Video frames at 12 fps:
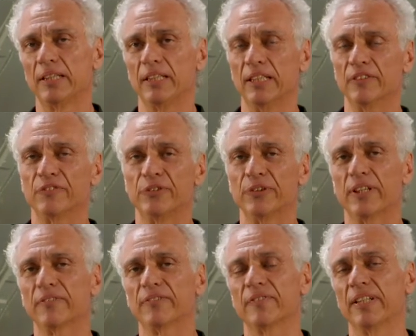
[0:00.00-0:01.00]
If you
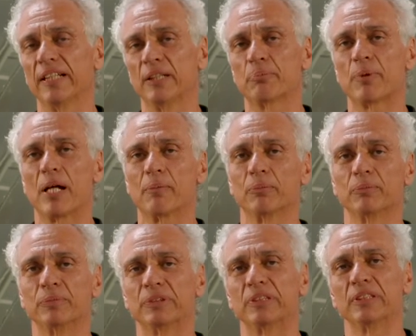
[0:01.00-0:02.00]
have any
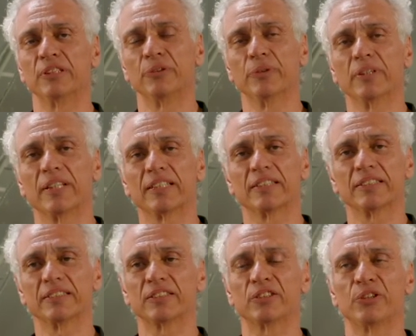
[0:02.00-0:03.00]
problems you would like
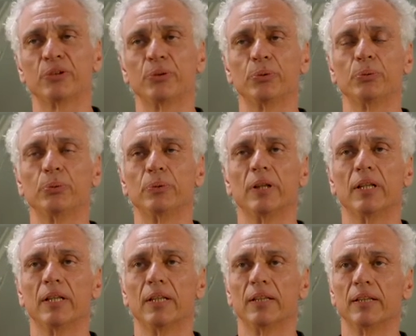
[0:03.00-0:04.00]
us to
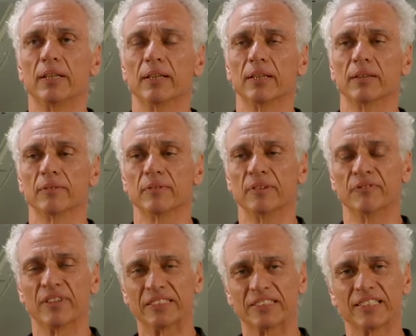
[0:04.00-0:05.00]
uh,
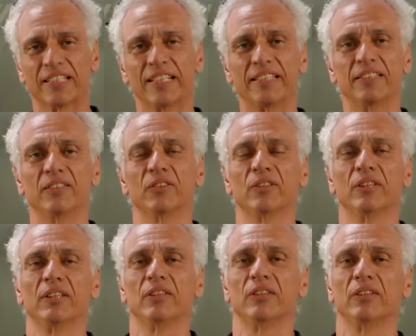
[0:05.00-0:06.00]
investigate
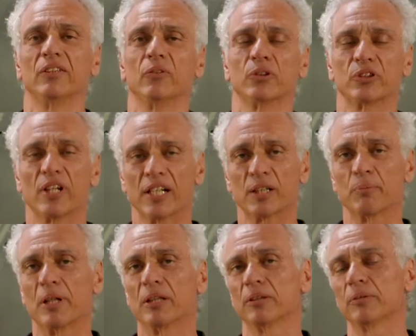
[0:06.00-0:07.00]
or talk
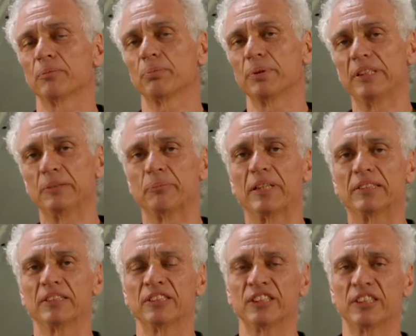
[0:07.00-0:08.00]
about, please
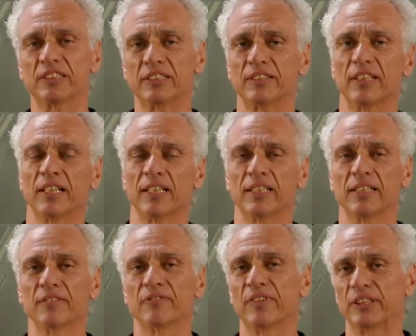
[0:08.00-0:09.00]
message us
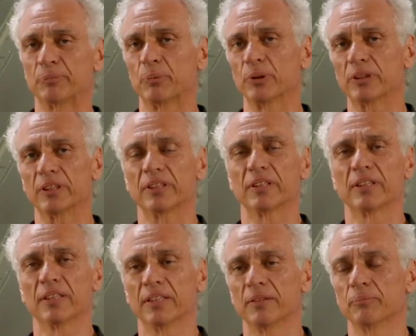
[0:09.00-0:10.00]
on Facebook.
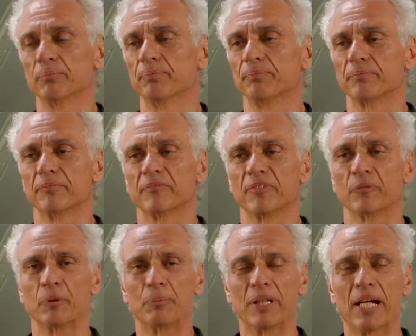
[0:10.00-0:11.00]
Um,
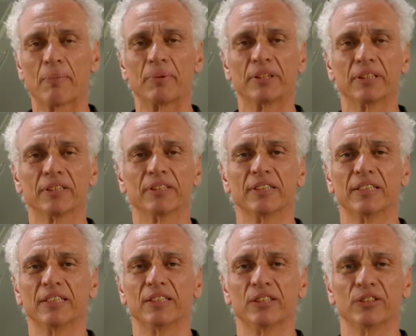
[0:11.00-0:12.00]
we'd be happy to
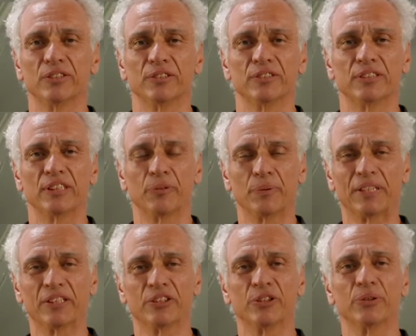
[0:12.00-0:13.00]
see what we
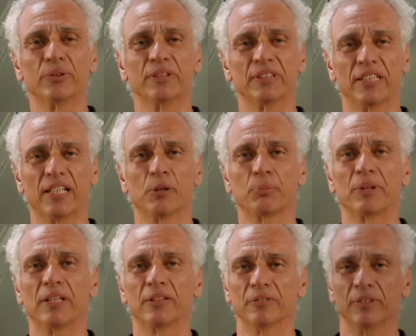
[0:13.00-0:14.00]
can do and to help you
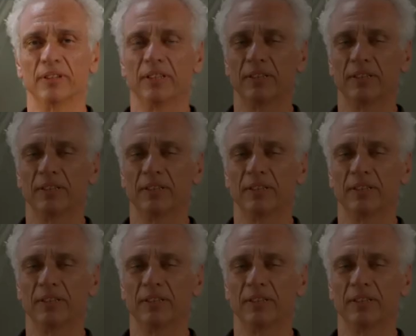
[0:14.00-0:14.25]
out.